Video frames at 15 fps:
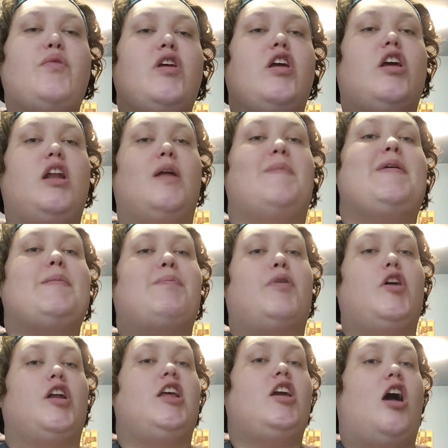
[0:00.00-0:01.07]
we're gonna be
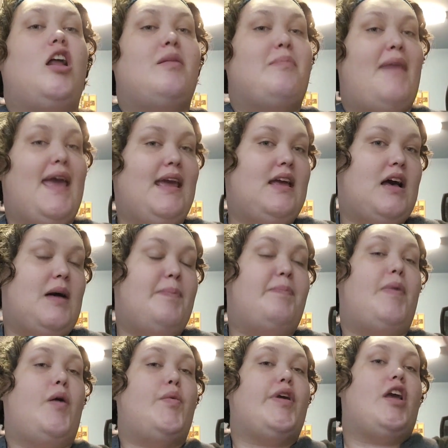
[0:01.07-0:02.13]
putting on makeup,
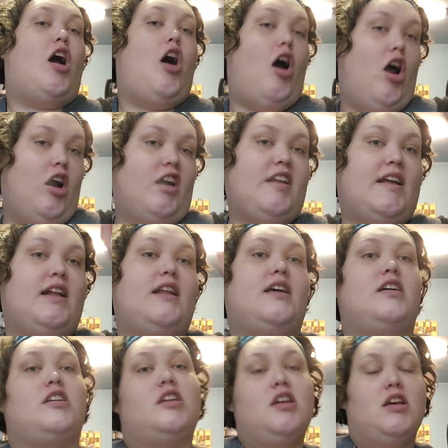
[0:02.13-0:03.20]
but we aren't
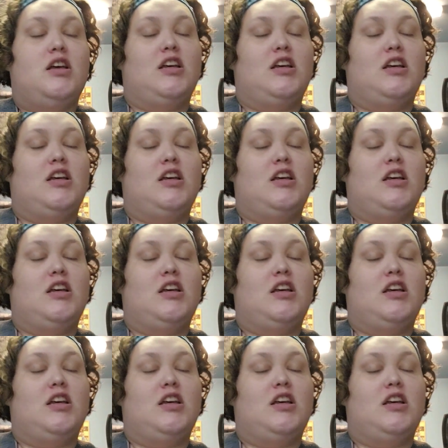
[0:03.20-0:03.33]
gonna